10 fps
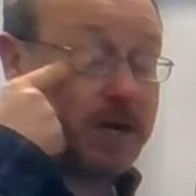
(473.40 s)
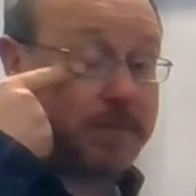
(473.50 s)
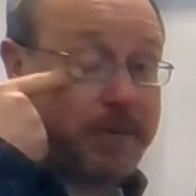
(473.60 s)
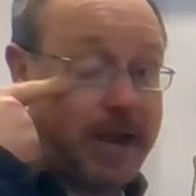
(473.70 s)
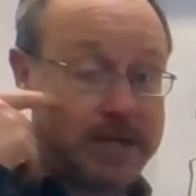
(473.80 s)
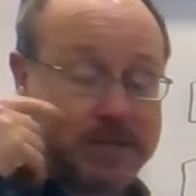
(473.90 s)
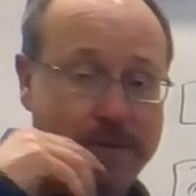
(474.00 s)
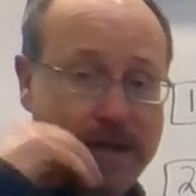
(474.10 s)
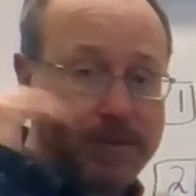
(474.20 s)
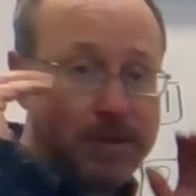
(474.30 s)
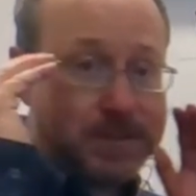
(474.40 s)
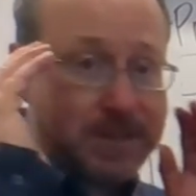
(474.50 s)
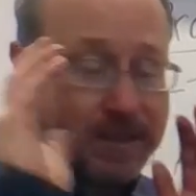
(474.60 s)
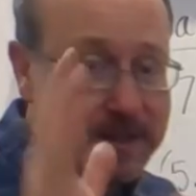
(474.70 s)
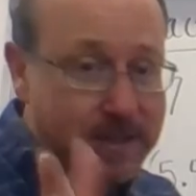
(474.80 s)
are your practice
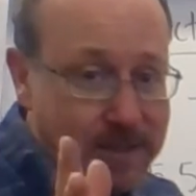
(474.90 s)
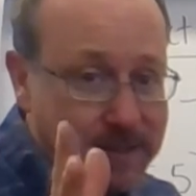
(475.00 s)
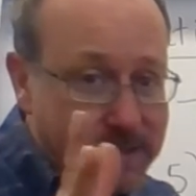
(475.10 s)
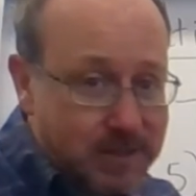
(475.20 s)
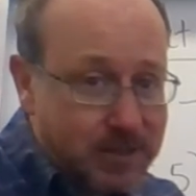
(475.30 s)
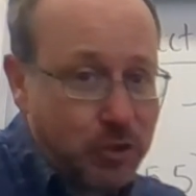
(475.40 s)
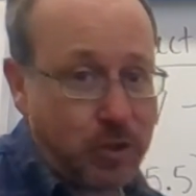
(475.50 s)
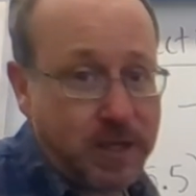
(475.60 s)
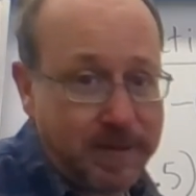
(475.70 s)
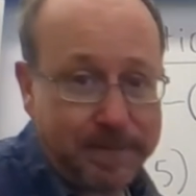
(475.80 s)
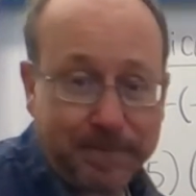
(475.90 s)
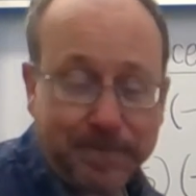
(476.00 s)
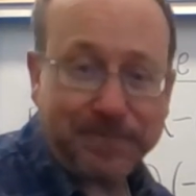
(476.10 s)
problems. Do it.